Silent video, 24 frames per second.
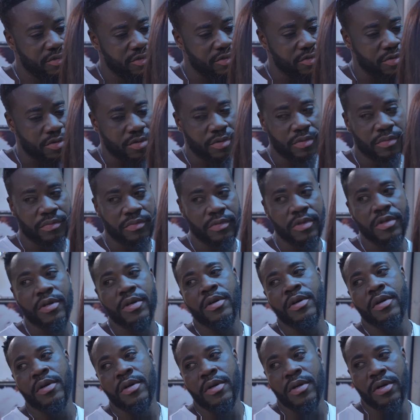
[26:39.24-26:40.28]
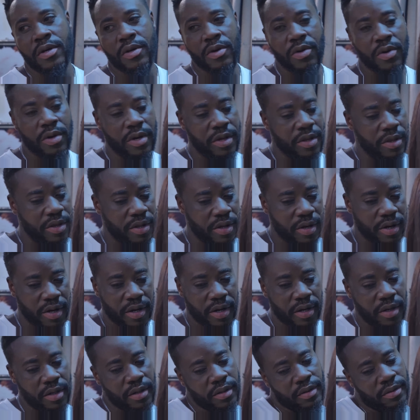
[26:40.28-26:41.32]
So, go in
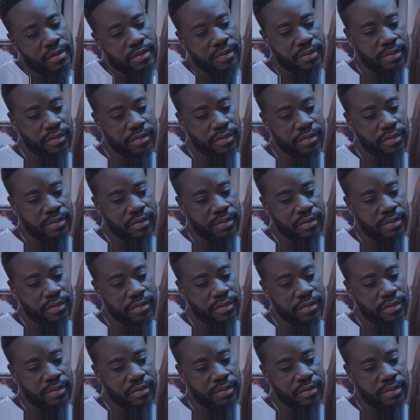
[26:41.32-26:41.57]
there and